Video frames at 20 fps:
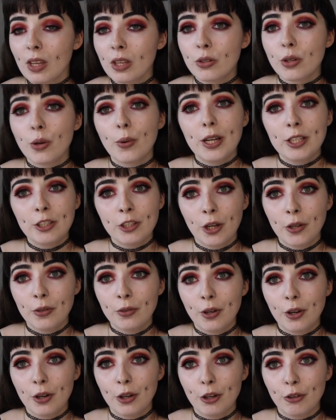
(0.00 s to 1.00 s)
So I
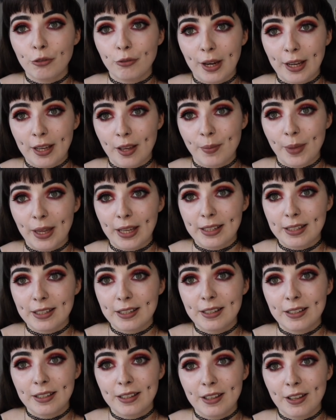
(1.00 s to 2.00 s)
don't
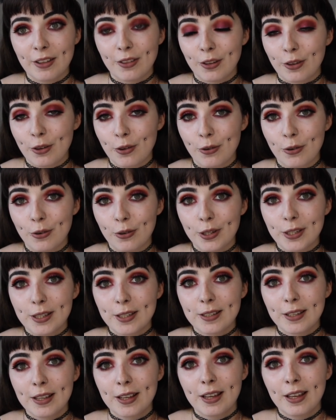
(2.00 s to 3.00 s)
recommend the
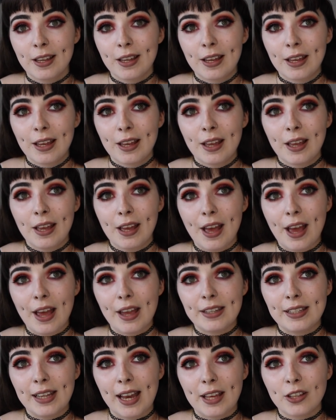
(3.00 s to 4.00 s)
course
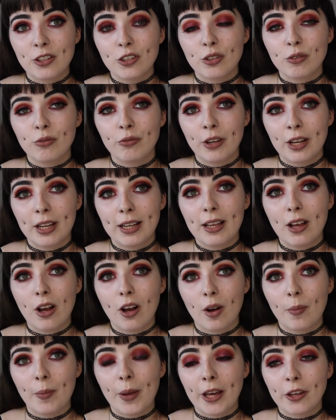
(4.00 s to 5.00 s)
unless you really
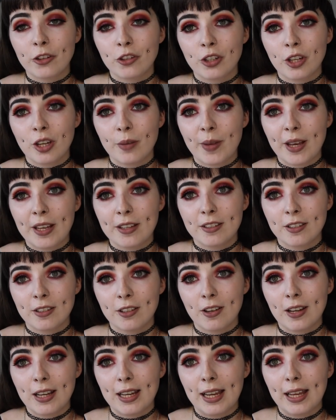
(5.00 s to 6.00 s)
are passionate about
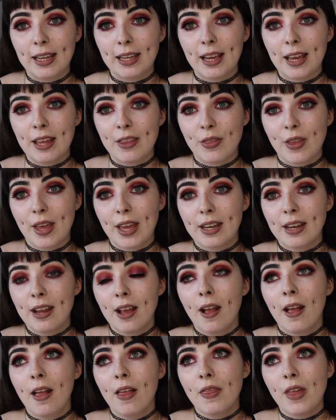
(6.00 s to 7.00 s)
styling. And then
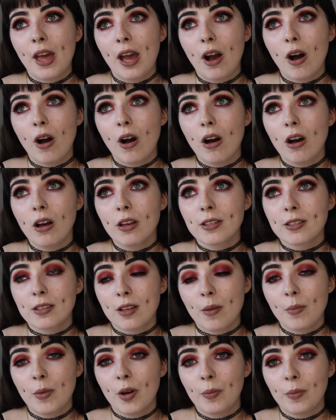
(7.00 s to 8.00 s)
there are
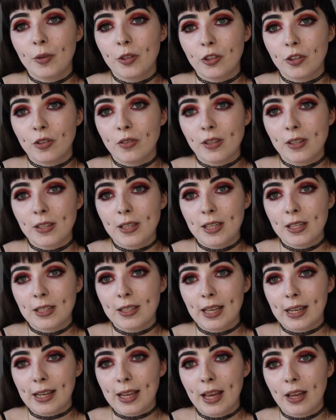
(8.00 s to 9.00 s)
some opportunities
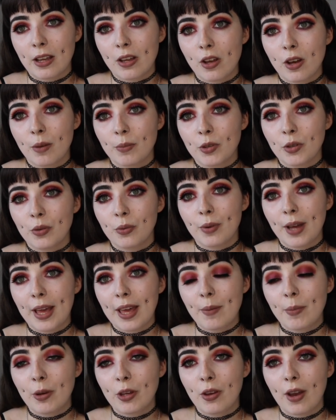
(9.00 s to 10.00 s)
that can come your
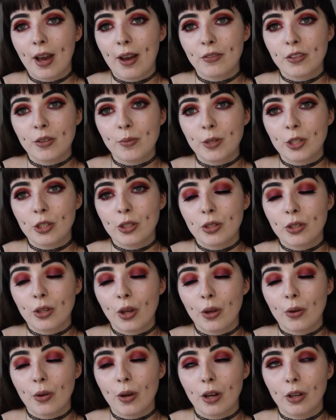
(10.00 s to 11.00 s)
way, but you have to be
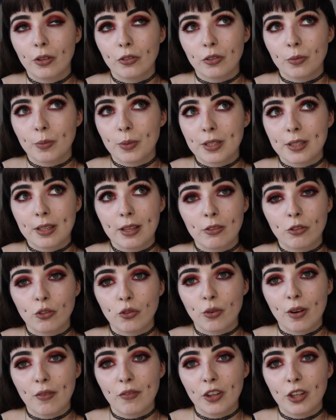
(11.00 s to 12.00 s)
so 100%
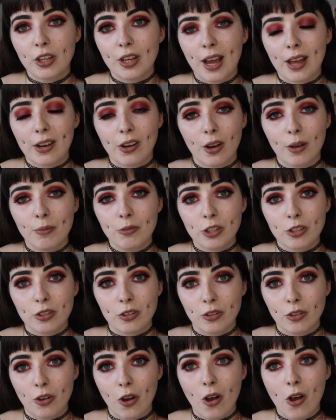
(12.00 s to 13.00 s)
driven, and I'm
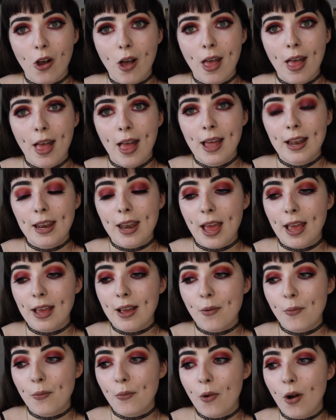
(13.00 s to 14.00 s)
just not.
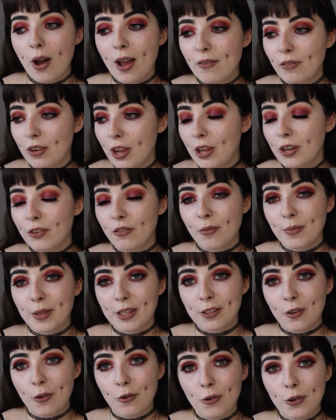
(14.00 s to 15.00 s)
Like, what I've learned from
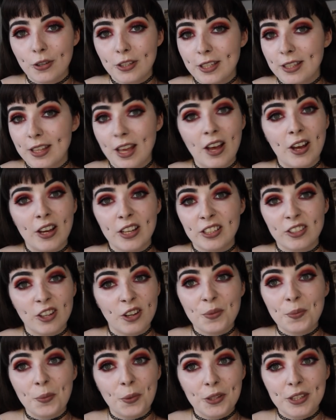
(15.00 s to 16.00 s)
this course is that I
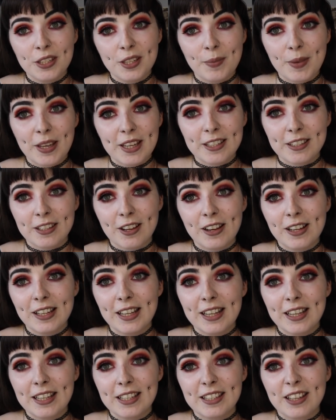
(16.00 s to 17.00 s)
don't want to be a
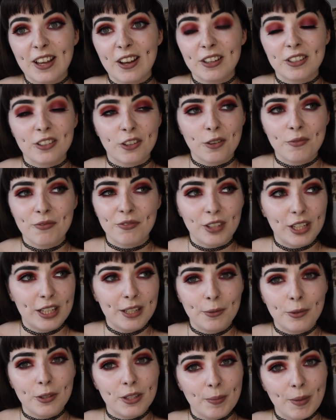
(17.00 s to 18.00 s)
stylist. I don't
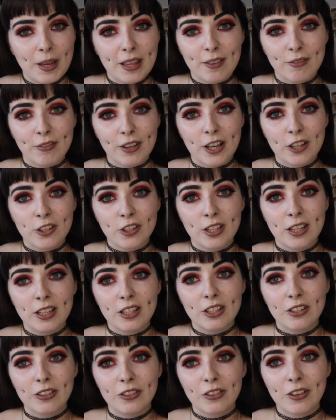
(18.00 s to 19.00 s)
really want to be in the fashion
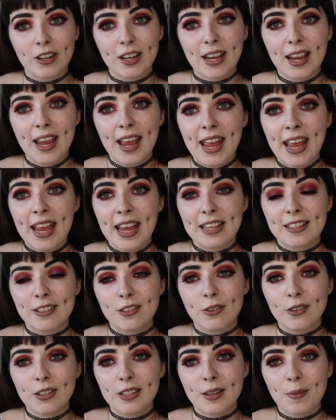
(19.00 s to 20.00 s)
industry. It's
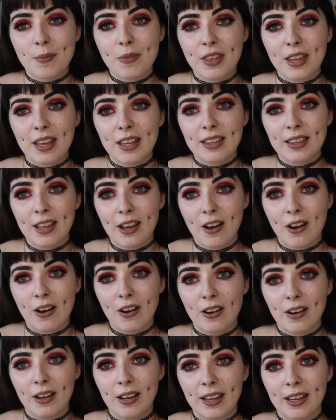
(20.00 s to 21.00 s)
not something that
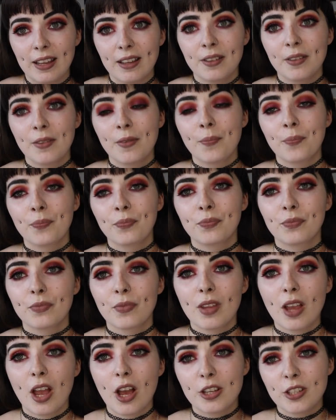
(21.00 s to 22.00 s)
I
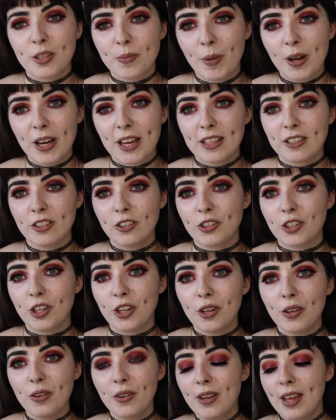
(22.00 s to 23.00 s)
aspire to
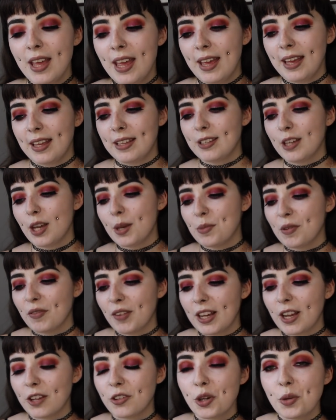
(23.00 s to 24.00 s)
do, in terms of,
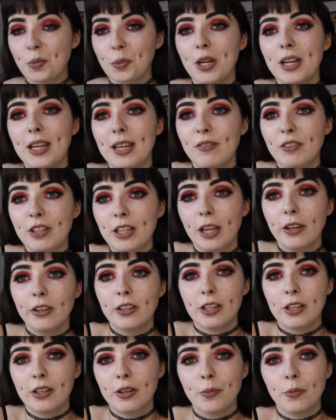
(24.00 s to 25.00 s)
like, I don't want to live in
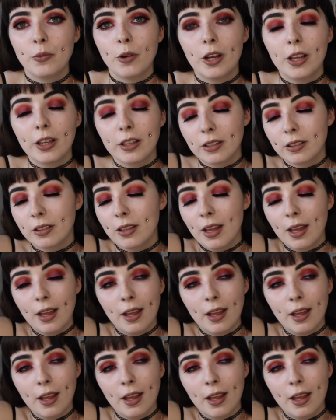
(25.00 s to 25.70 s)
London and work